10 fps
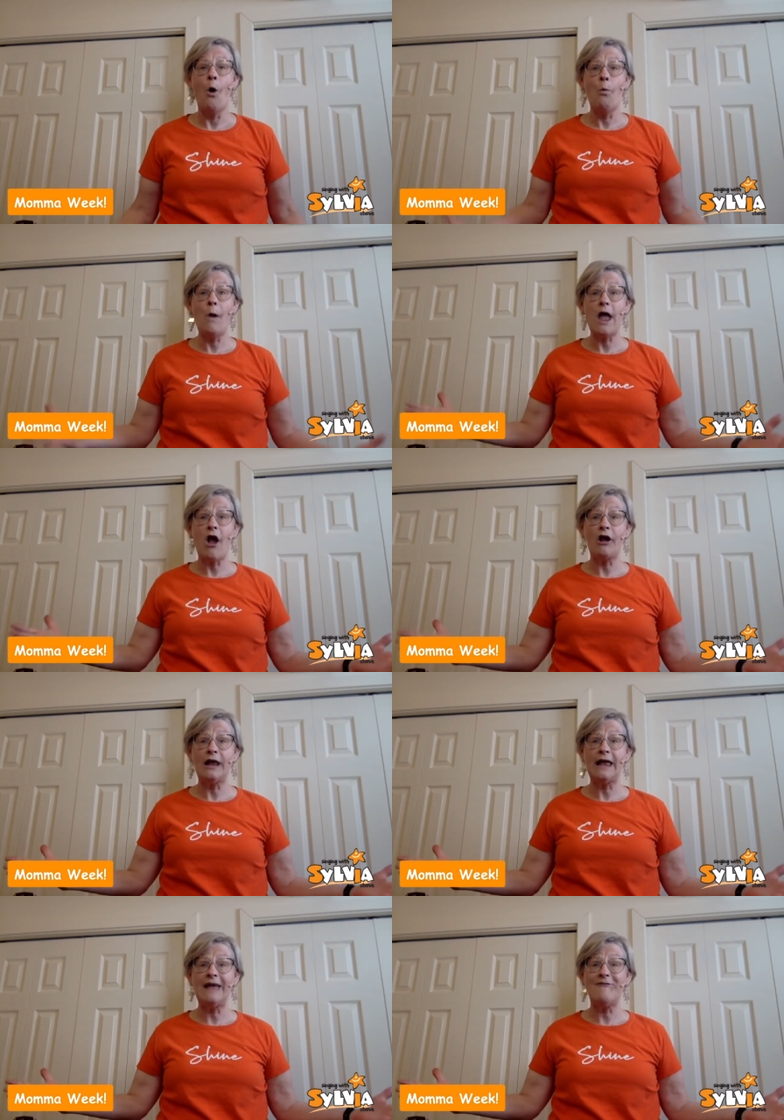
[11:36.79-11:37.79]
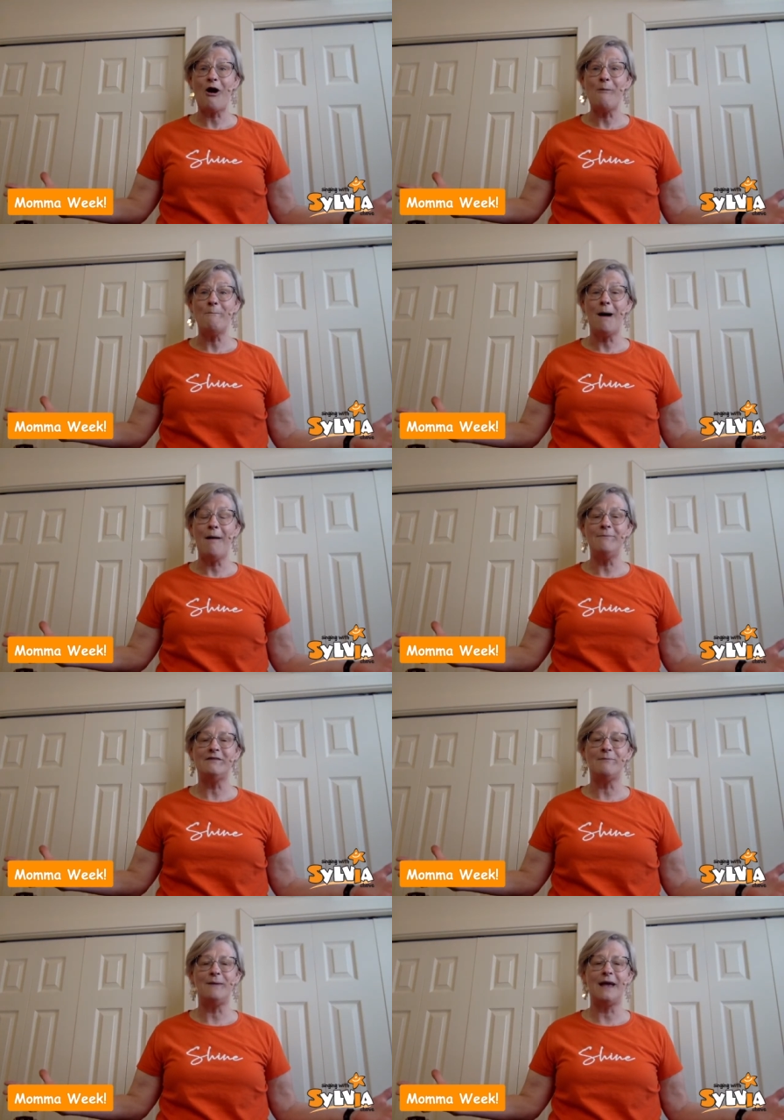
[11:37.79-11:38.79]
we are going to give our mums
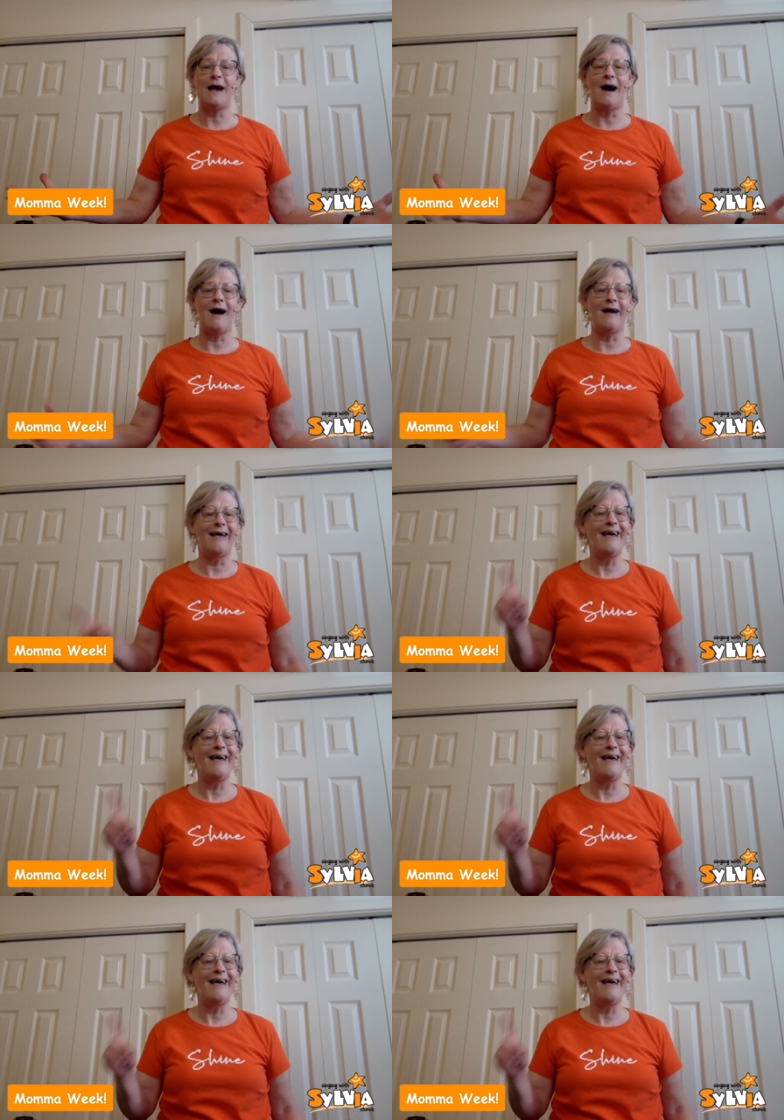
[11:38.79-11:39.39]
a big hug.